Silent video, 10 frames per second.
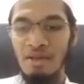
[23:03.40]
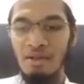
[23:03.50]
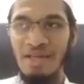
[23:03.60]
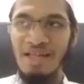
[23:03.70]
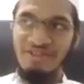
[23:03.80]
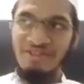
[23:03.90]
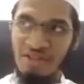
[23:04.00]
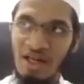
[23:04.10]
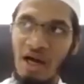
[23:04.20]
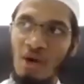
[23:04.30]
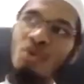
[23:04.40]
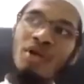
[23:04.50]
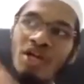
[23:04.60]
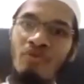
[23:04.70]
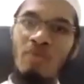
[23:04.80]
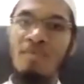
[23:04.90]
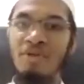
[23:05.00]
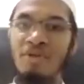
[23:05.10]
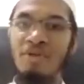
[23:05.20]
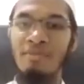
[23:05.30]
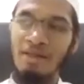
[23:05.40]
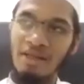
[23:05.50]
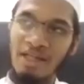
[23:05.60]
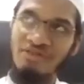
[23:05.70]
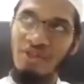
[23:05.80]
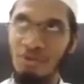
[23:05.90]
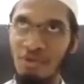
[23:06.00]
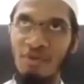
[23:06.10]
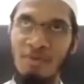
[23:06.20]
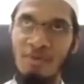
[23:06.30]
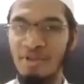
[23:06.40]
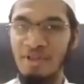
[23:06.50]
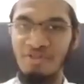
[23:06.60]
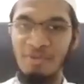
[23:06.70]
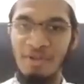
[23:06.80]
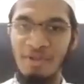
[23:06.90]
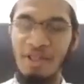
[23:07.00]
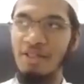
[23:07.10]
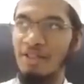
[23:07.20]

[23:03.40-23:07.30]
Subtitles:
That's how you can remember them, and that's how you can remember Allah subhanahu wa ta'ala.